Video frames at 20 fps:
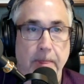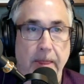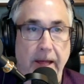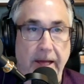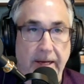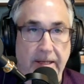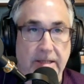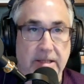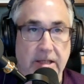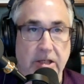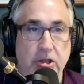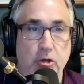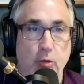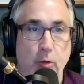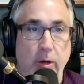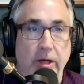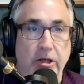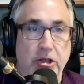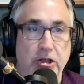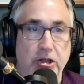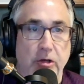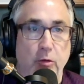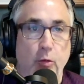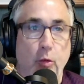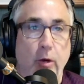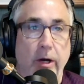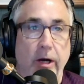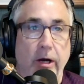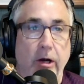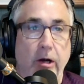I had a situation
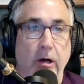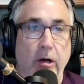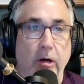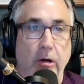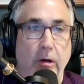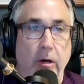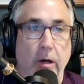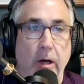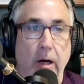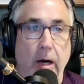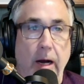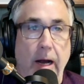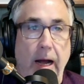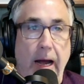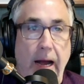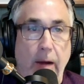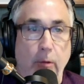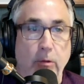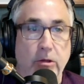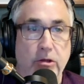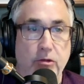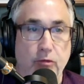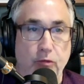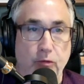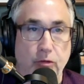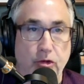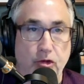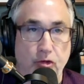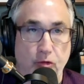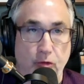where I was
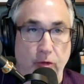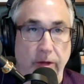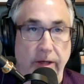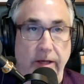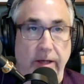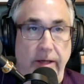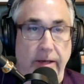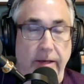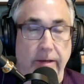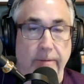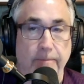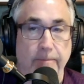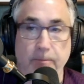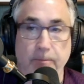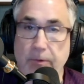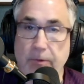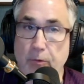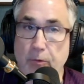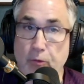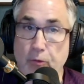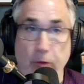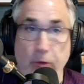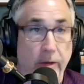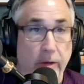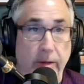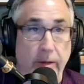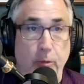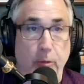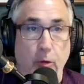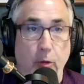treated
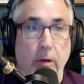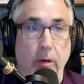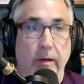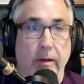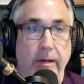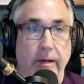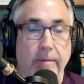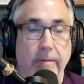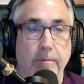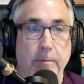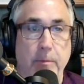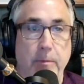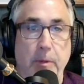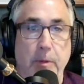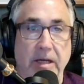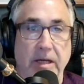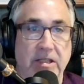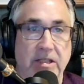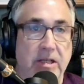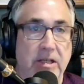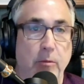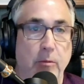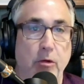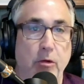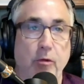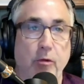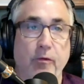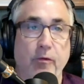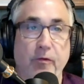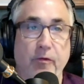really poorly by someone
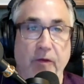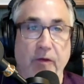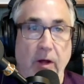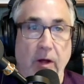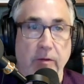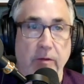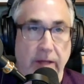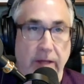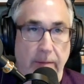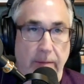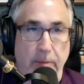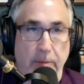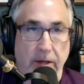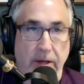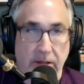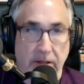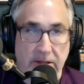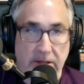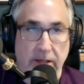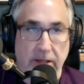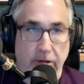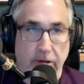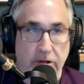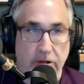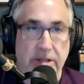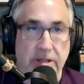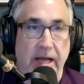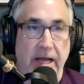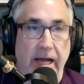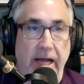who felt that because of their
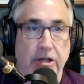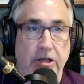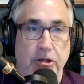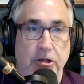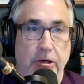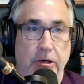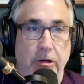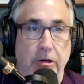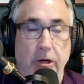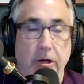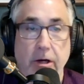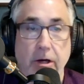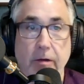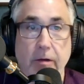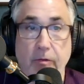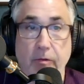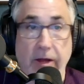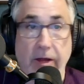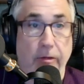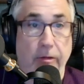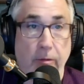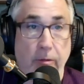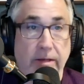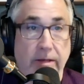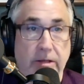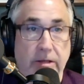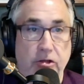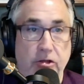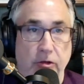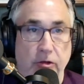stature, they had the
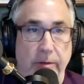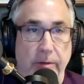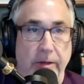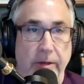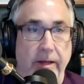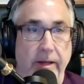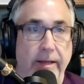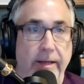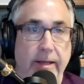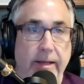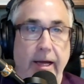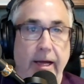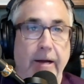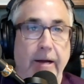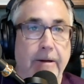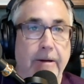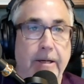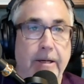right to treat me like that.